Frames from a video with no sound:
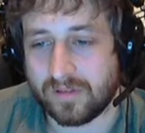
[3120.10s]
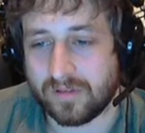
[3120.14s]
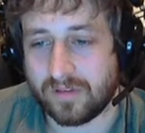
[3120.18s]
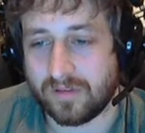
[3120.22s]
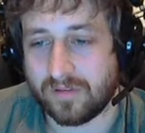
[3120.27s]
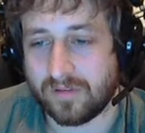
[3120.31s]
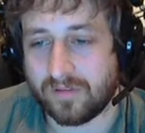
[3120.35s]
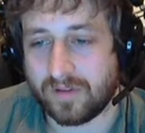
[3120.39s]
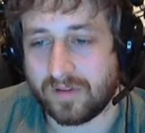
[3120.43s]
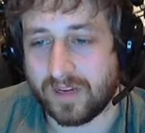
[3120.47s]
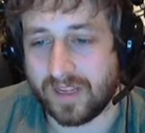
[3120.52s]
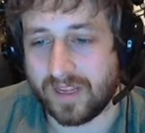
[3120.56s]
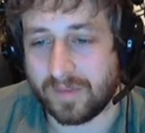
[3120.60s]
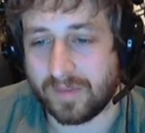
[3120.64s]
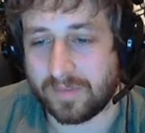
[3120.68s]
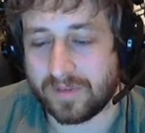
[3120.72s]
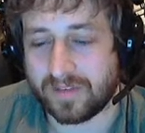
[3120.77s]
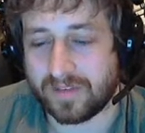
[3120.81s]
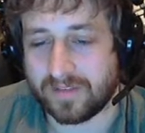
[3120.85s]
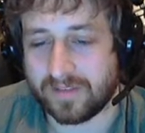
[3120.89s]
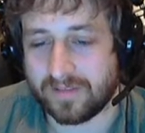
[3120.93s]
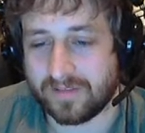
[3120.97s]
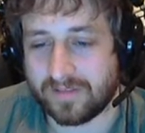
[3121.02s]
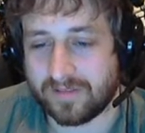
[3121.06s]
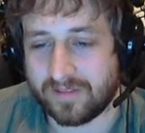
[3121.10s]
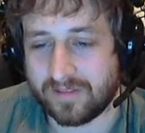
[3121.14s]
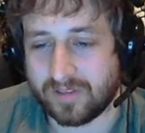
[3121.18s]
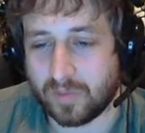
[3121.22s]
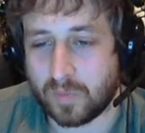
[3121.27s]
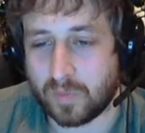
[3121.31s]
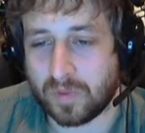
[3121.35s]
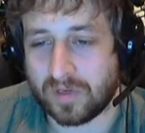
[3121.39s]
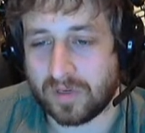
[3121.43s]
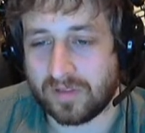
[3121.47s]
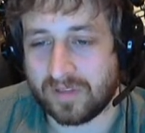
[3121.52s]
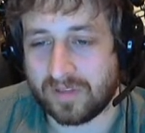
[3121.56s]
What happened? You
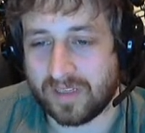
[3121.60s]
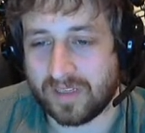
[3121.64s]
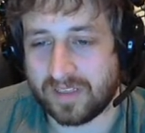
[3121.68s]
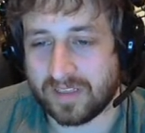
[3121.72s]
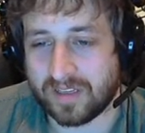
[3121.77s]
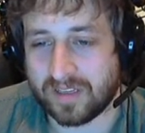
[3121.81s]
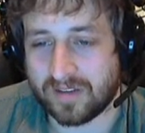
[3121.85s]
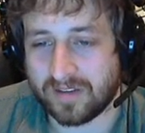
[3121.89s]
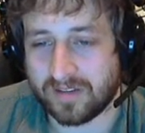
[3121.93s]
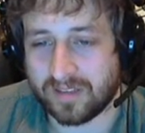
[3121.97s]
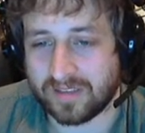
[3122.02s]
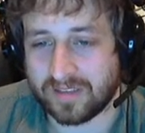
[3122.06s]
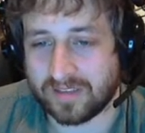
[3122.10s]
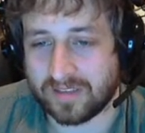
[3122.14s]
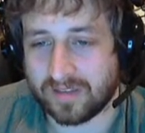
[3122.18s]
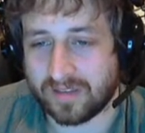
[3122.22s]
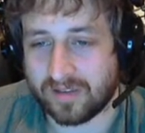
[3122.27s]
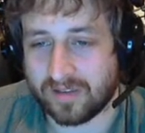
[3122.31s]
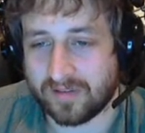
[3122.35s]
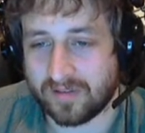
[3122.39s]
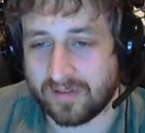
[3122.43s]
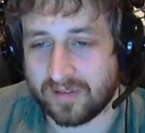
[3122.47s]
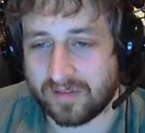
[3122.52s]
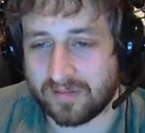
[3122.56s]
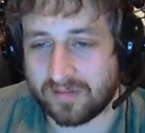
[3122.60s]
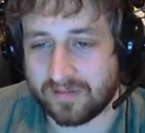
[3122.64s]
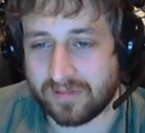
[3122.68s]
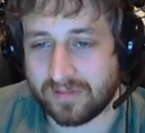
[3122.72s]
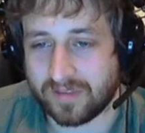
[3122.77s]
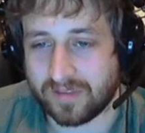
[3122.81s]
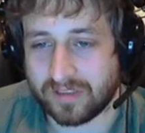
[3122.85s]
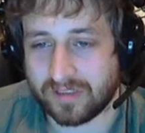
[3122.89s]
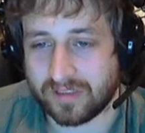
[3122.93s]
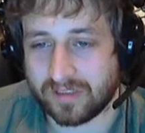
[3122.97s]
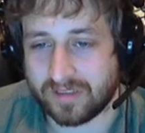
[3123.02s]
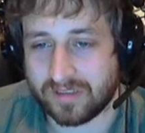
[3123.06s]
put a link there and
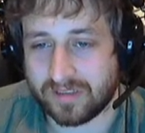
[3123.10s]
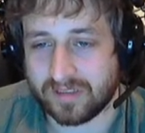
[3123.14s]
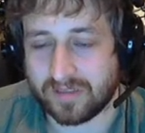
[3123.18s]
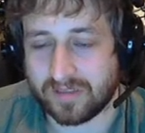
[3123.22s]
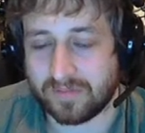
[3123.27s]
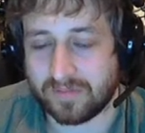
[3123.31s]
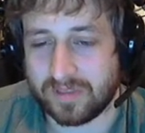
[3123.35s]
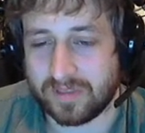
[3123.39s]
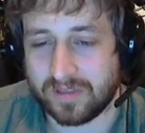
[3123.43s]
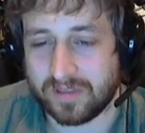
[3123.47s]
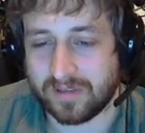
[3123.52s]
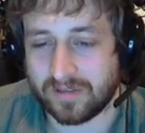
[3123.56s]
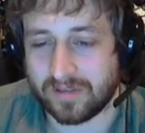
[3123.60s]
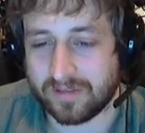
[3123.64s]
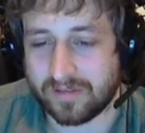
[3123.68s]
it just disappeared.